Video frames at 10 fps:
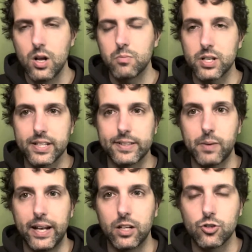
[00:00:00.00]

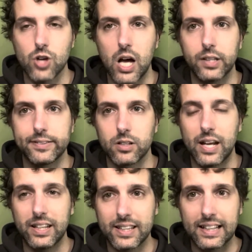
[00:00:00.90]
participating in drugs or
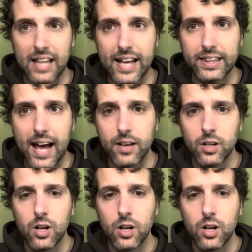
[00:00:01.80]
anything like that,